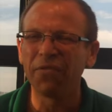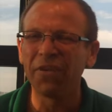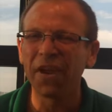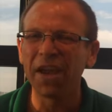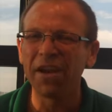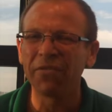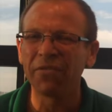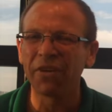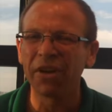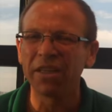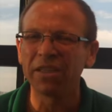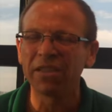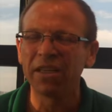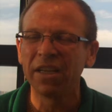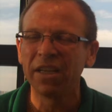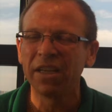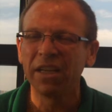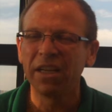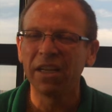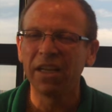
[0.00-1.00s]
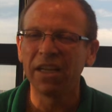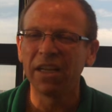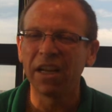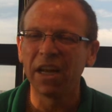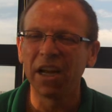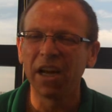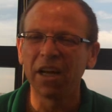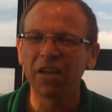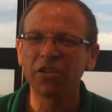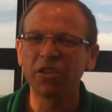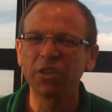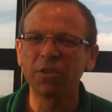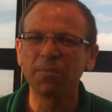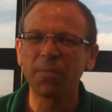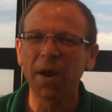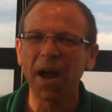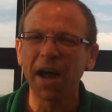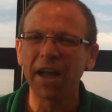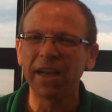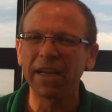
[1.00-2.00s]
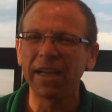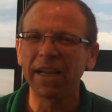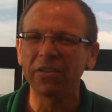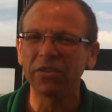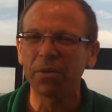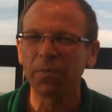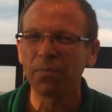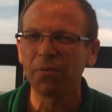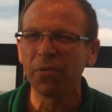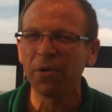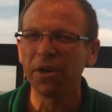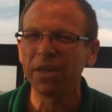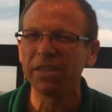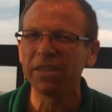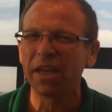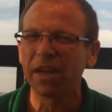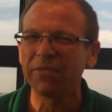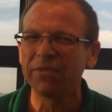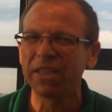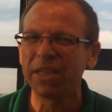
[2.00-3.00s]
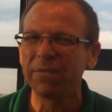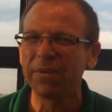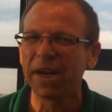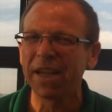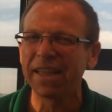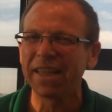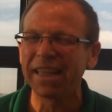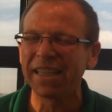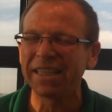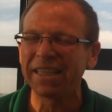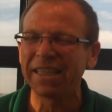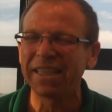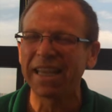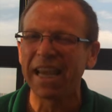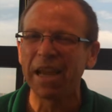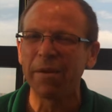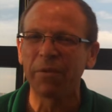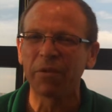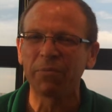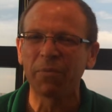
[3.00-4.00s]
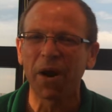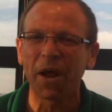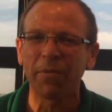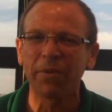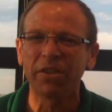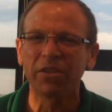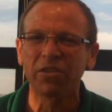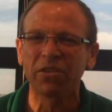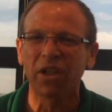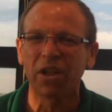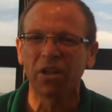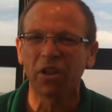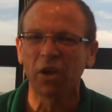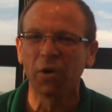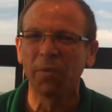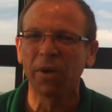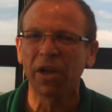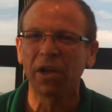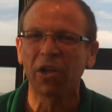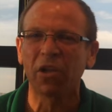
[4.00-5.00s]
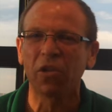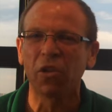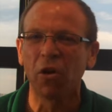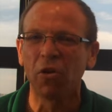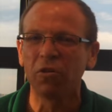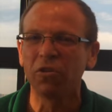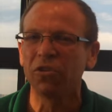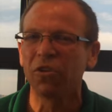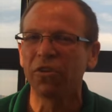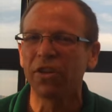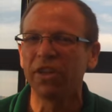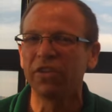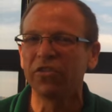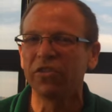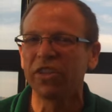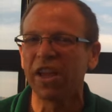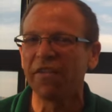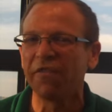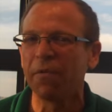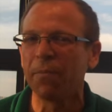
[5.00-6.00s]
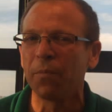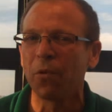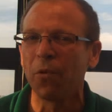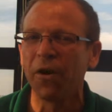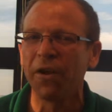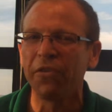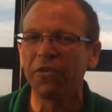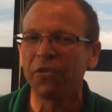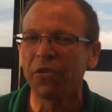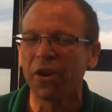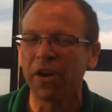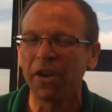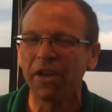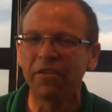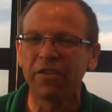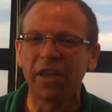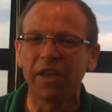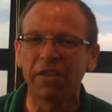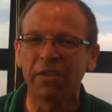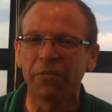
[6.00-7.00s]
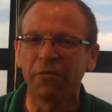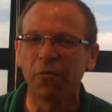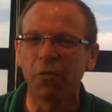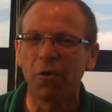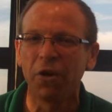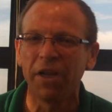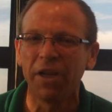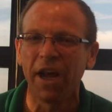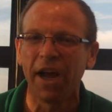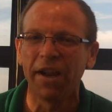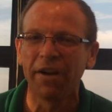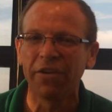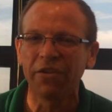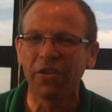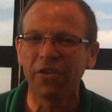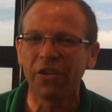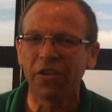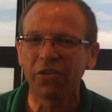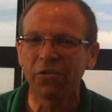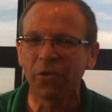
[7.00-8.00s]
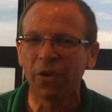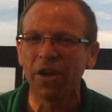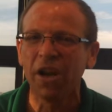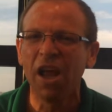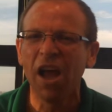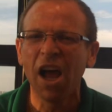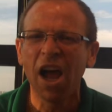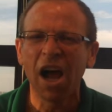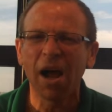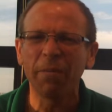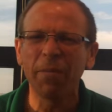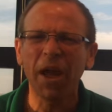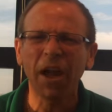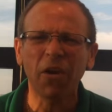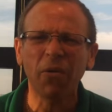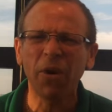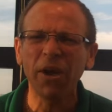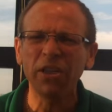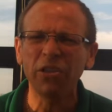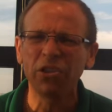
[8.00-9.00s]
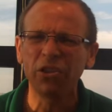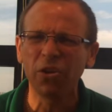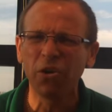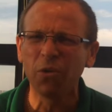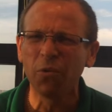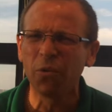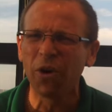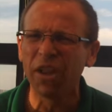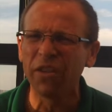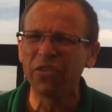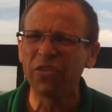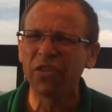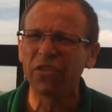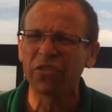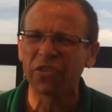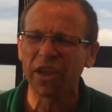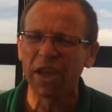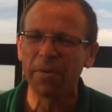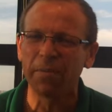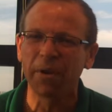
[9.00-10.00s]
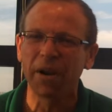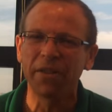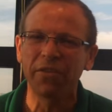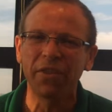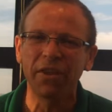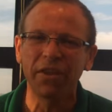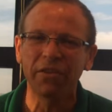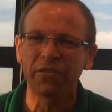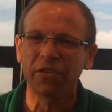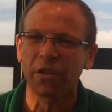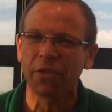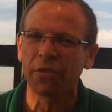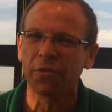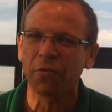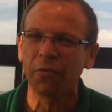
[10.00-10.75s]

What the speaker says: favorite in a spot against a pretty tough team. And I think the game is probably just a little bit closer than 7 points. So I'm going to take the 49ers in this one. I'm not quite sure who wins this game, but I think it's a